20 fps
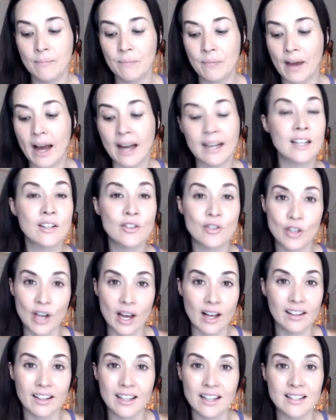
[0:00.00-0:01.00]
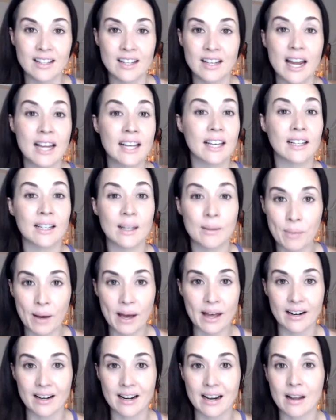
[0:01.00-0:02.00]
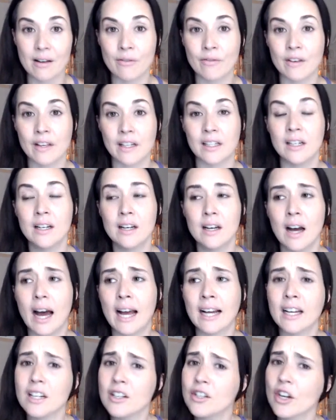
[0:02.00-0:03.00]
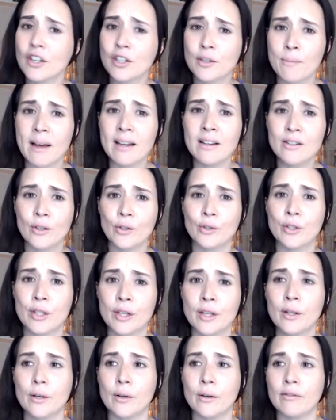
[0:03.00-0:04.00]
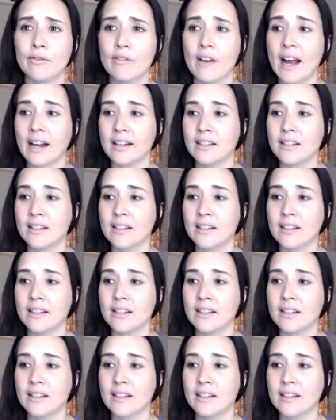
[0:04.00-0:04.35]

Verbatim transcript: i get jealous and i get competitive and i get judgmental too in fact